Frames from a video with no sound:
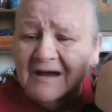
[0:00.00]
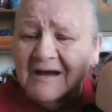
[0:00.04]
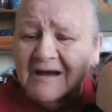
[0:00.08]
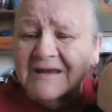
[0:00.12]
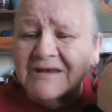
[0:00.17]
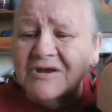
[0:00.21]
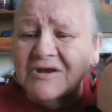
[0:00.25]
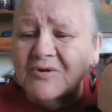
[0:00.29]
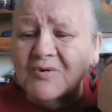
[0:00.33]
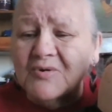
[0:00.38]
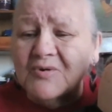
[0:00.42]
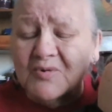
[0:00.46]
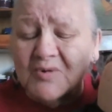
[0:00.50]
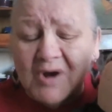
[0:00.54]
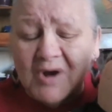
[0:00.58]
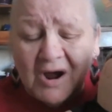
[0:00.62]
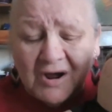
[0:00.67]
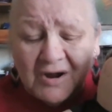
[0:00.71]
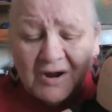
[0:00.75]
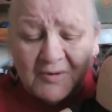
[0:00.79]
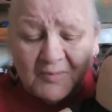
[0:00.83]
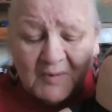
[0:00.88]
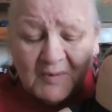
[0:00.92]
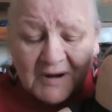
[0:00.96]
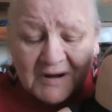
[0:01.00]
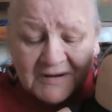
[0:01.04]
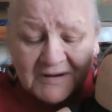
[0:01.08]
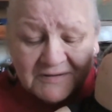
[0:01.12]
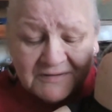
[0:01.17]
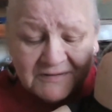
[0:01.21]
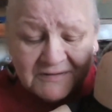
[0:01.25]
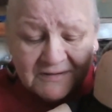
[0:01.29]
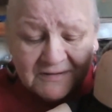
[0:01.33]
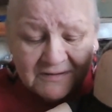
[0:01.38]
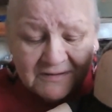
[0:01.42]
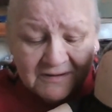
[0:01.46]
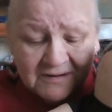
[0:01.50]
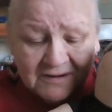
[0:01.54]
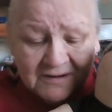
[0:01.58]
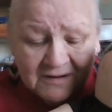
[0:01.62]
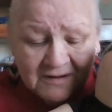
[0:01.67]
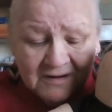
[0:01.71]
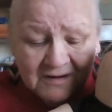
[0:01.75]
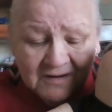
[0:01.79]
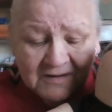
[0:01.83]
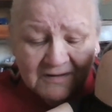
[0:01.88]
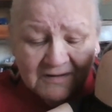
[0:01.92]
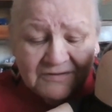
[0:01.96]
knew who God was,
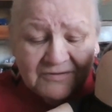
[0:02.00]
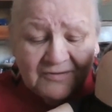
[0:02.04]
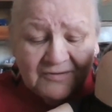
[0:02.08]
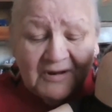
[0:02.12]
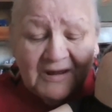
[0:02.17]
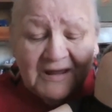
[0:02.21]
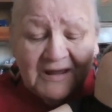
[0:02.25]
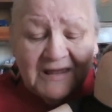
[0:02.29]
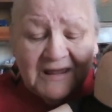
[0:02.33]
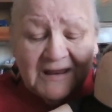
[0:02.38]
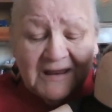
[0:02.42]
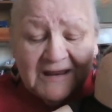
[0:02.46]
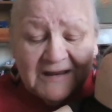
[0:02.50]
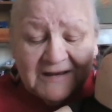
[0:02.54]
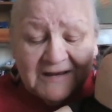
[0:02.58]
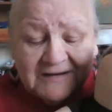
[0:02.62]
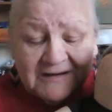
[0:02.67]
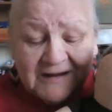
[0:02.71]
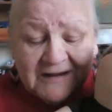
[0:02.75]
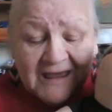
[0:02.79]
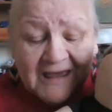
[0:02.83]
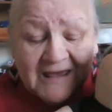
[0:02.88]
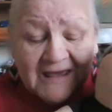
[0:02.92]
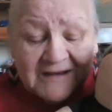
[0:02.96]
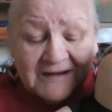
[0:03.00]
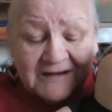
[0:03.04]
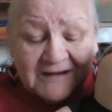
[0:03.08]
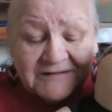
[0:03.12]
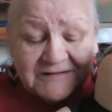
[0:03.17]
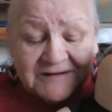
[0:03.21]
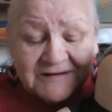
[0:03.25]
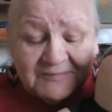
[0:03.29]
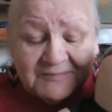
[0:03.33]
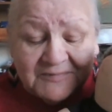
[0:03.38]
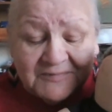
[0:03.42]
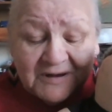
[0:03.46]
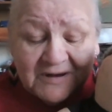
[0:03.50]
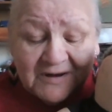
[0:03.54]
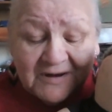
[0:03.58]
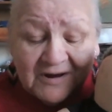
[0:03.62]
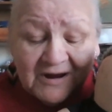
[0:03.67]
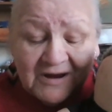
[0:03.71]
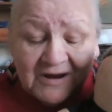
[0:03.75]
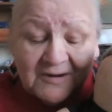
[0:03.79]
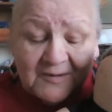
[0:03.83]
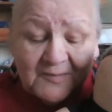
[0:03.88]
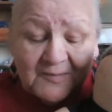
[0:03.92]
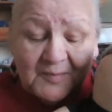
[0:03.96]
so I had accepted a
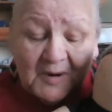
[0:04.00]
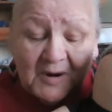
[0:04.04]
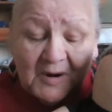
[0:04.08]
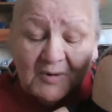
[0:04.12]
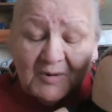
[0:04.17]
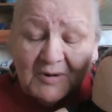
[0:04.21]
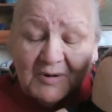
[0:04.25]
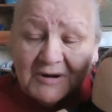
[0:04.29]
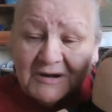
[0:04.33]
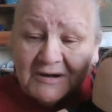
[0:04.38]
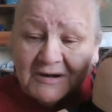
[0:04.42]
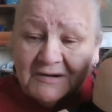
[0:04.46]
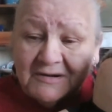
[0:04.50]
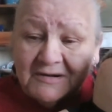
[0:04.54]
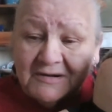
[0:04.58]
higher power.